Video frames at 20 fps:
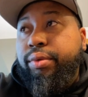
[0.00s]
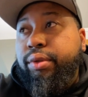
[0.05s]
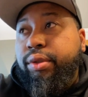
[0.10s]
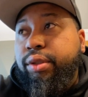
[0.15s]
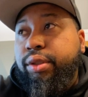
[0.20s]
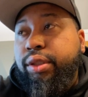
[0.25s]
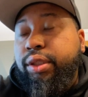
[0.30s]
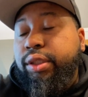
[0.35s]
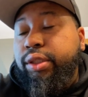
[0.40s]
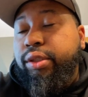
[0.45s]

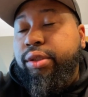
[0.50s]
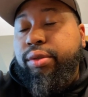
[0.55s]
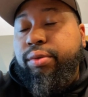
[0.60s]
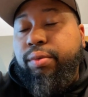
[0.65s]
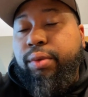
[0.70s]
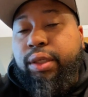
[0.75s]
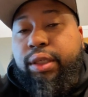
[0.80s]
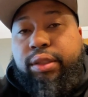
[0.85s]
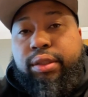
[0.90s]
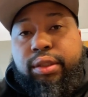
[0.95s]
she just
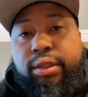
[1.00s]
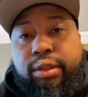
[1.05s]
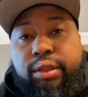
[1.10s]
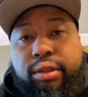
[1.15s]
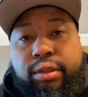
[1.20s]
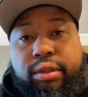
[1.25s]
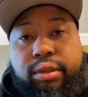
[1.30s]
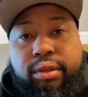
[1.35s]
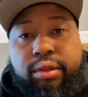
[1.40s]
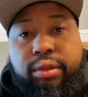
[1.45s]
wanted to,
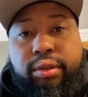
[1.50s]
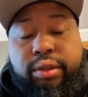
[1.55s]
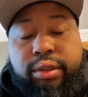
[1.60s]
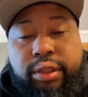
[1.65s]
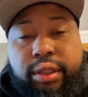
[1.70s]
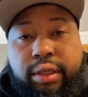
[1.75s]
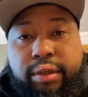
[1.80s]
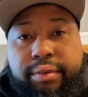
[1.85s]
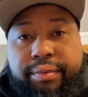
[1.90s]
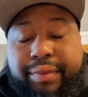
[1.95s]

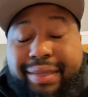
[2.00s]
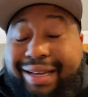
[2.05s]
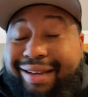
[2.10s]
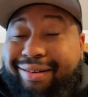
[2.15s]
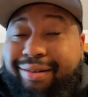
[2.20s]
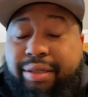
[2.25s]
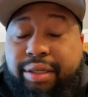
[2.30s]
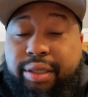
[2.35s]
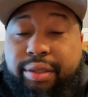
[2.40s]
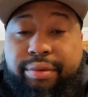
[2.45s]
I
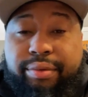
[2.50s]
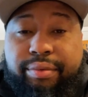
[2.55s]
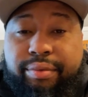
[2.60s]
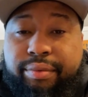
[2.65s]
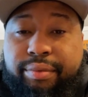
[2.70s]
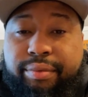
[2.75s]
don't know.